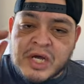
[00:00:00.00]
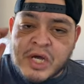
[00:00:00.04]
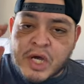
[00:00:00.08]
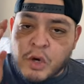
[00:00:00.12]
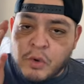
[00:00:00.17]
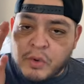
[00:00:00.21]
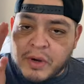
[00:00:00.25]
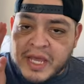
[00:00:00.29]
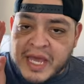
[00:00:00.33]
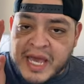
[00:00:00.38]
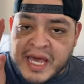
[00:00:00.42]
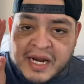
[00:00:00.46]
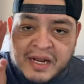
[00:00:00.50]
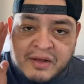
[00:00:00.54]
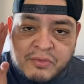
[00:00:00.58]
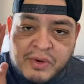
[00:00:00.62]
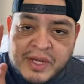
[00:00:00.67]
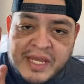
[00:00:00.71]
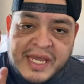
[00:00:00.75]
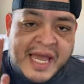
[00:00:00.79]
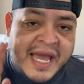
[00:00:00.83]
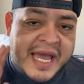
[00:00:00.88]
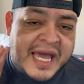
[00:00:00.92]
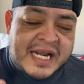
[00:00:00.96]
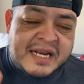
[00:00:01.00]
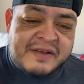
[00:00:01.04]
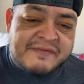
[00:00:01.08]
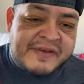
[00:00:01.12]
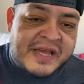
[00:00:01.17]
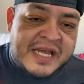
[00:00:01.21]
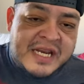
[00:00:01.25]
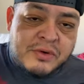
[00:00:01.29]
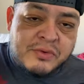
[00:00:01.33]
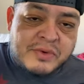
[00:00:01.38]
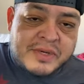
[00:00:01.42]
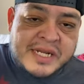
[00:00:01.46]
way ahead of
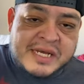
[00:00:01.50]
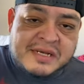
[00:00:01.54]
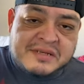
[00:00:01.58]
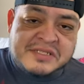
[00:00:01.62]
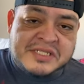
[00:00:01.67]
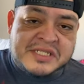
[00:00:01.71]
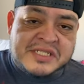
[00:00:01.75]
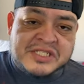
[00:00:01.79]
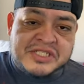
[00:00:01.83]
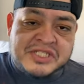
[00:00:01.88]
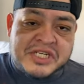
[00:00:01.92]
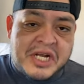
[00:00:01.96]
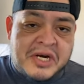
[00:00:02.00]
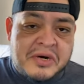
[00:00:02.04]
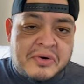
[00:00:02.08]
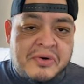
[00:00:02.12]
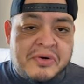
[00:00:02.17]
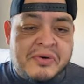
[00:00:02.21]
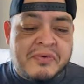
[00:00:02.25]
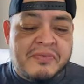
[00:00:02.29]
anyone else in general.